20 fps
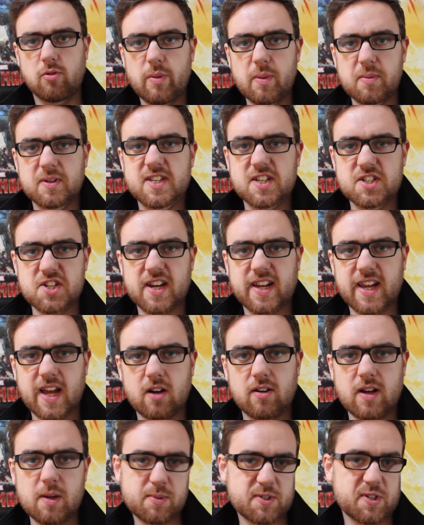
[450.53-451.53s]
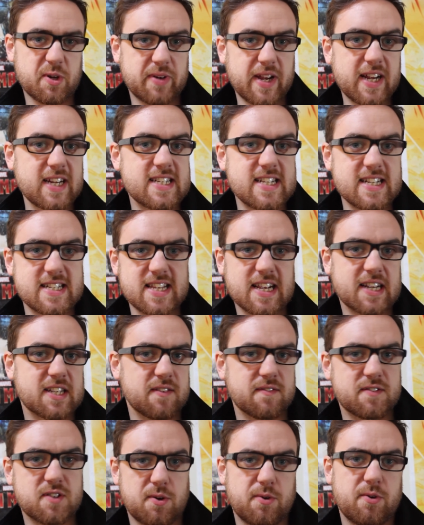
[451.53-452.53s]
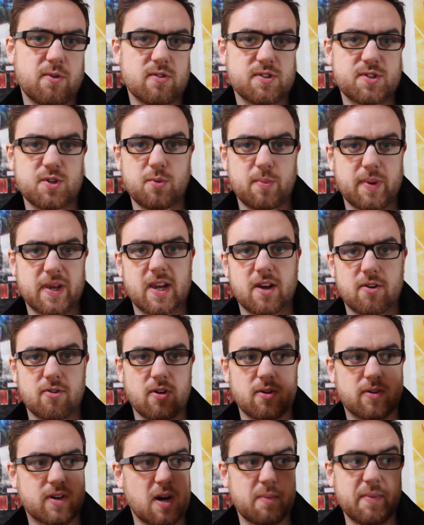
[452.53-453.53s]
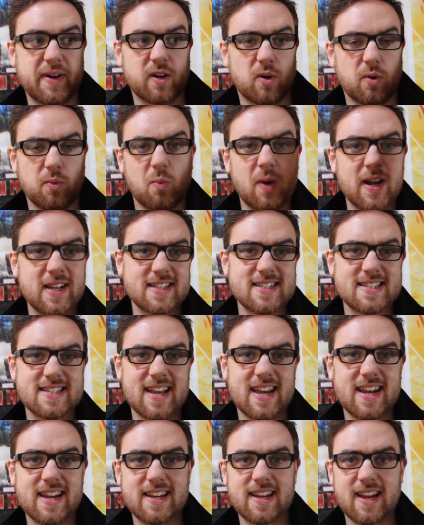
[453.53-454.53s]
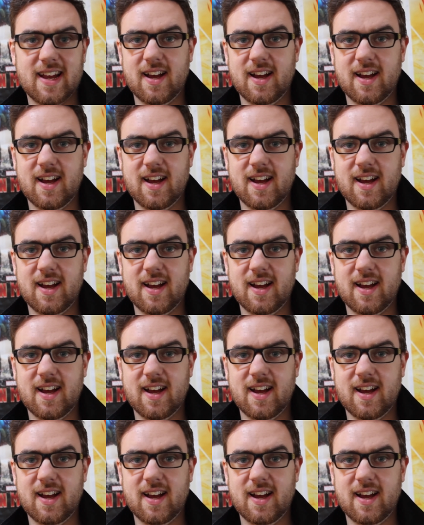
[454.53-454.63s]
Remember to check out episode 86 of So You're a Superhero coming on Wednesday,